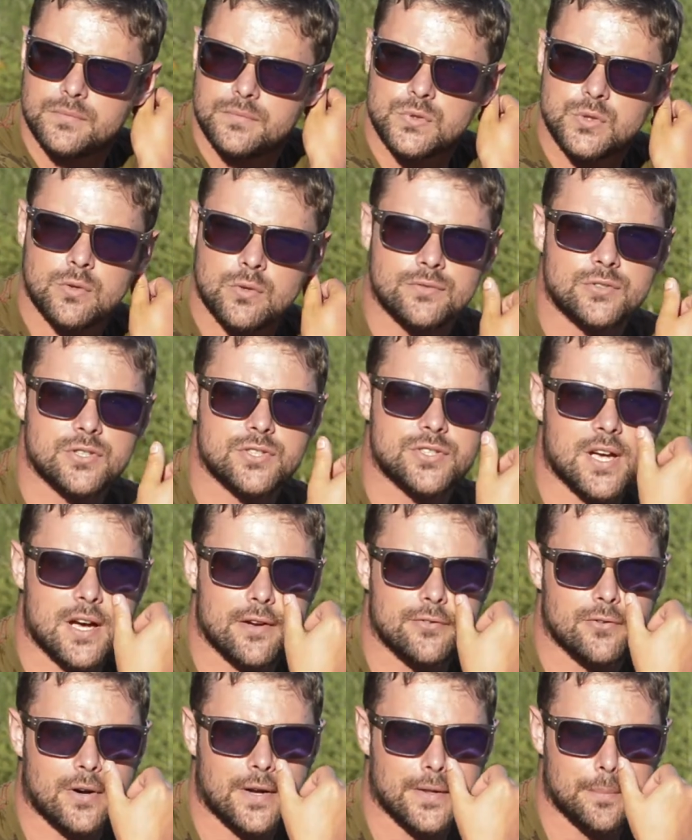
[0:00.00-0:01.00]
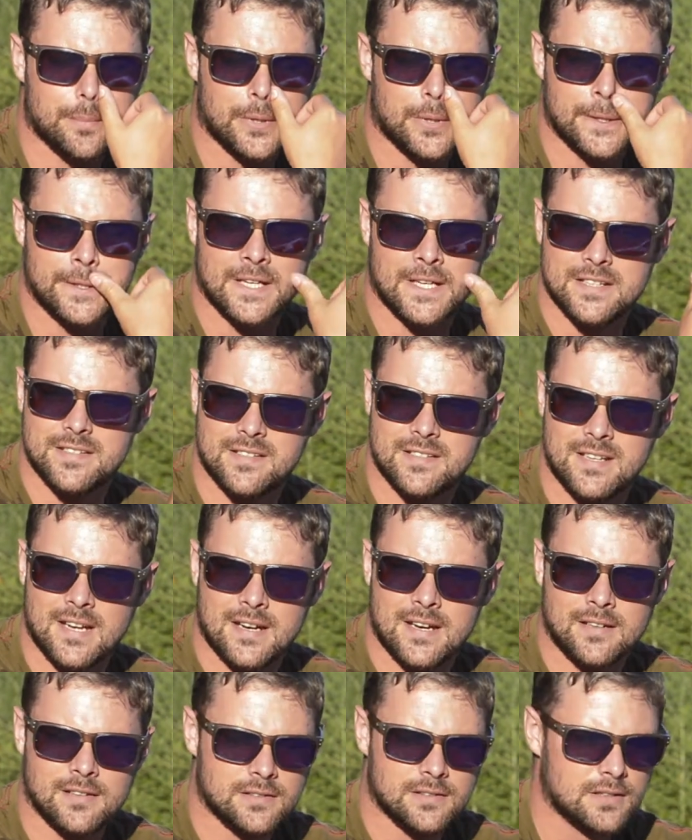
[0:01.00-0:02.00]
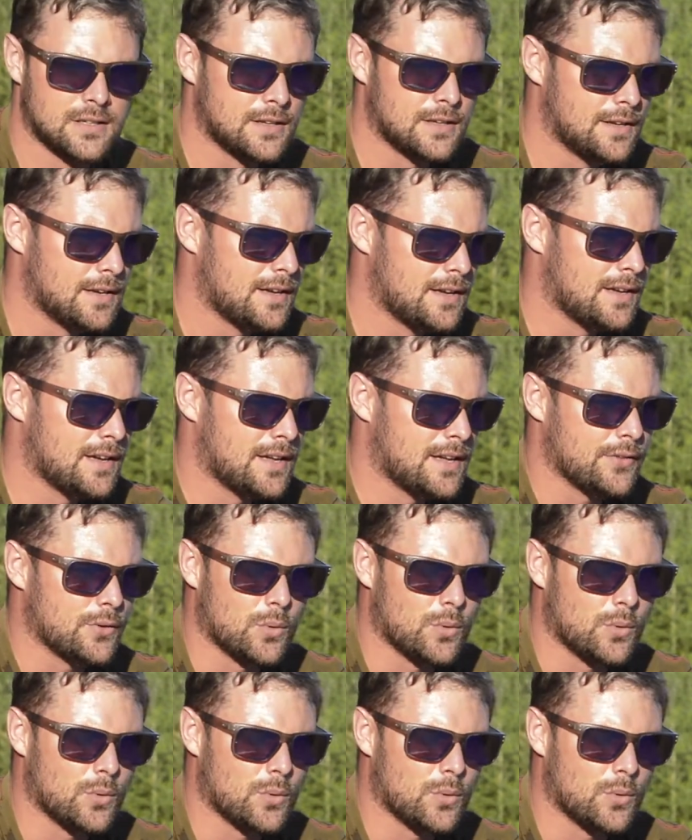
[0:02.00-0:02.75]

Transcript: sort of just after I had the bite yesterday, and